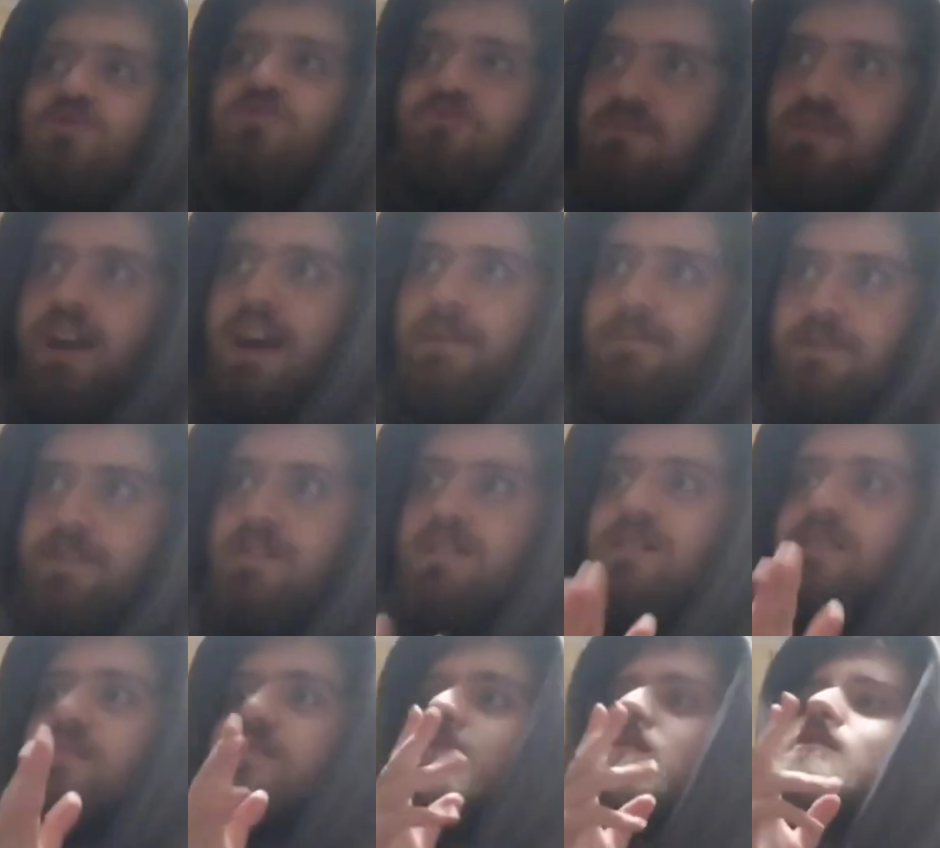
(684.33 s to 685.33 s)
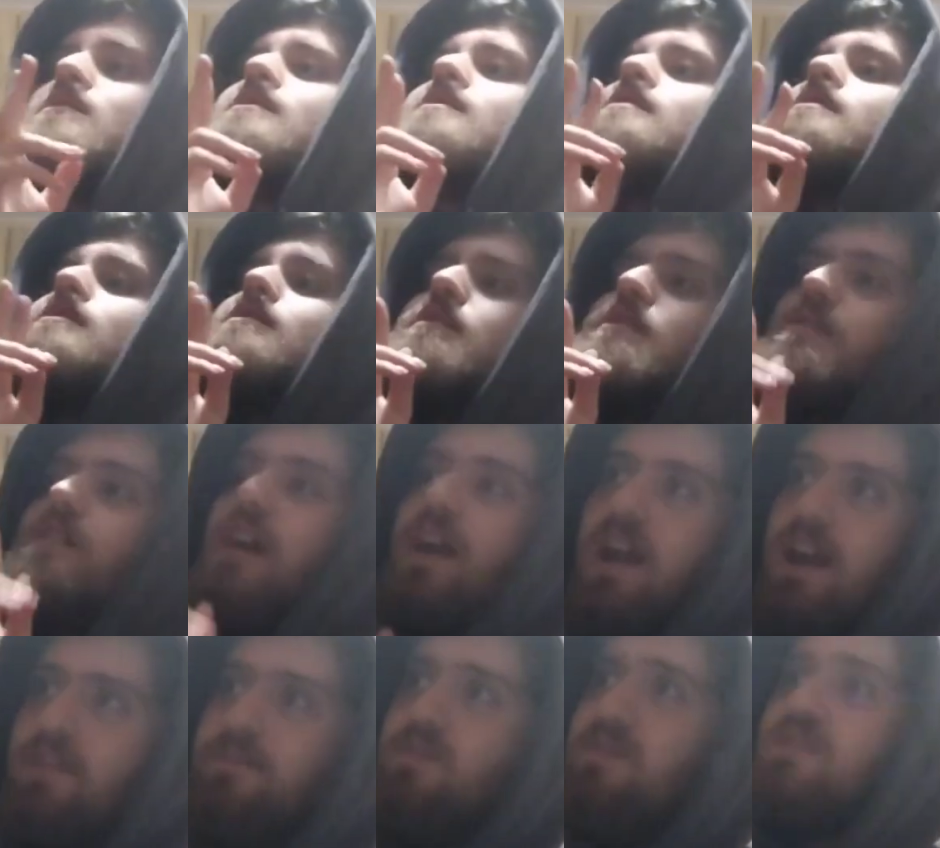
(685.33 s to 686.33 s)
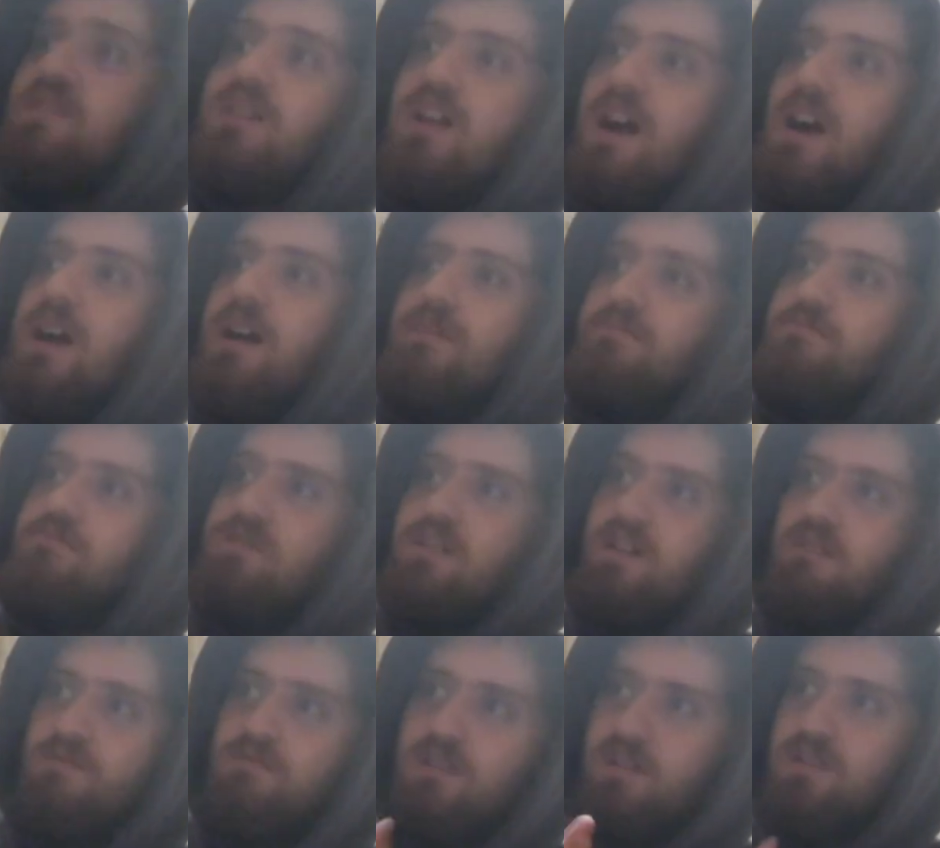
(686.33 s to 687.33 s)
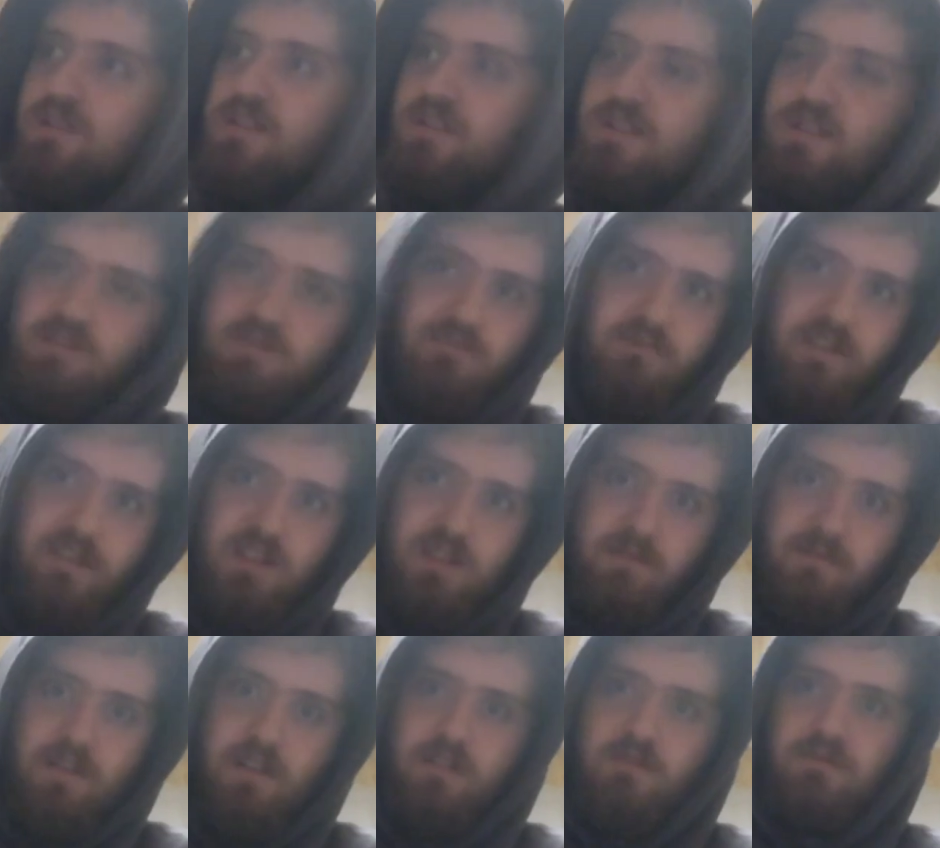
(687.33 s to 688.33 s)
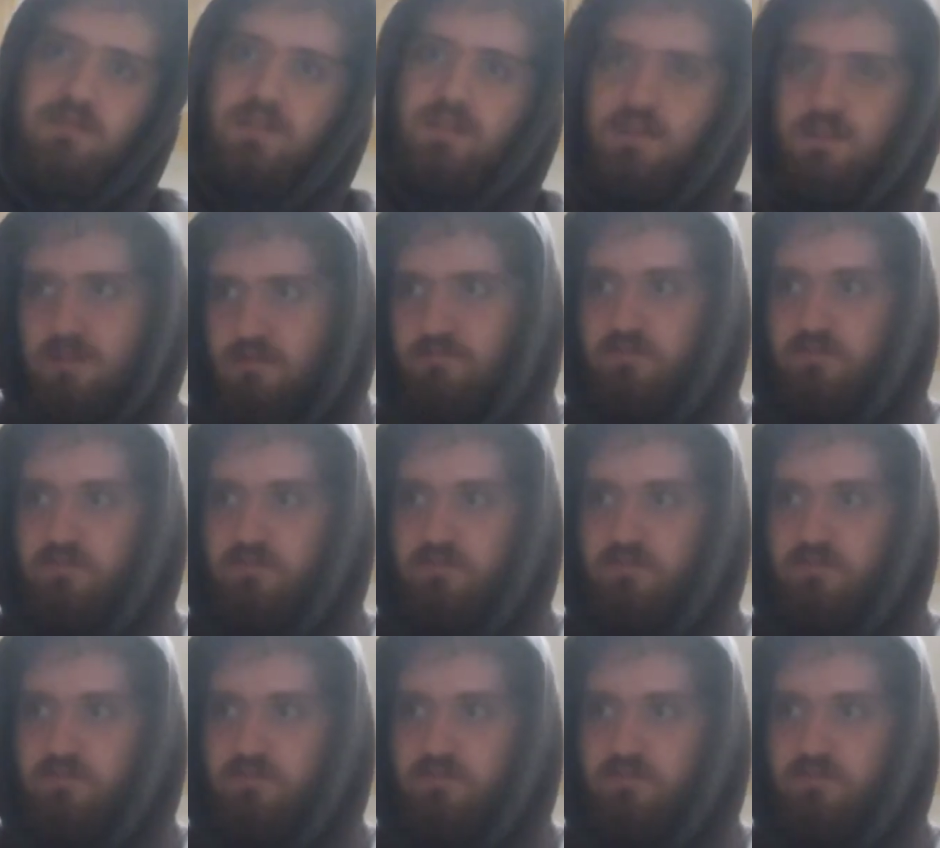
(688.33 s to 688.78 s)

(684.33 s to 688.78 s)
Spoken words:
do that, because every time when I watch these new SMLs,